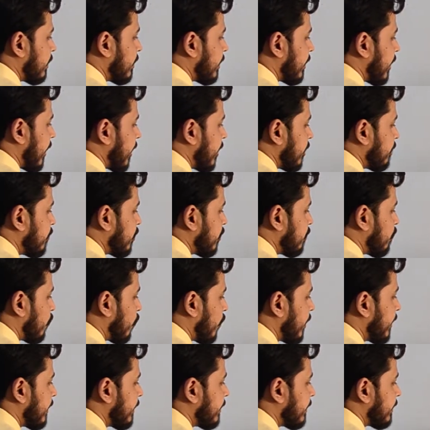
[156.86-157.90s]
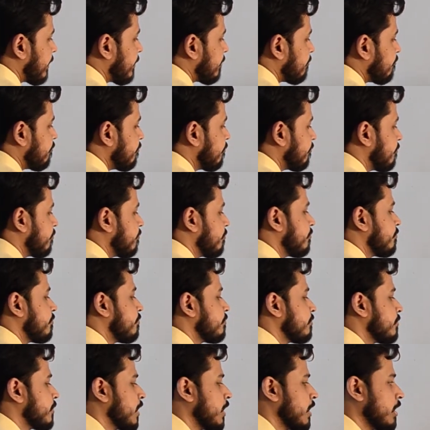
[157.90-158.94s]
typed pointer,
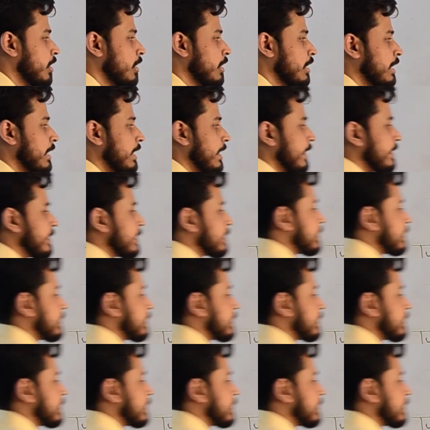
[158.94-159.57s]
and the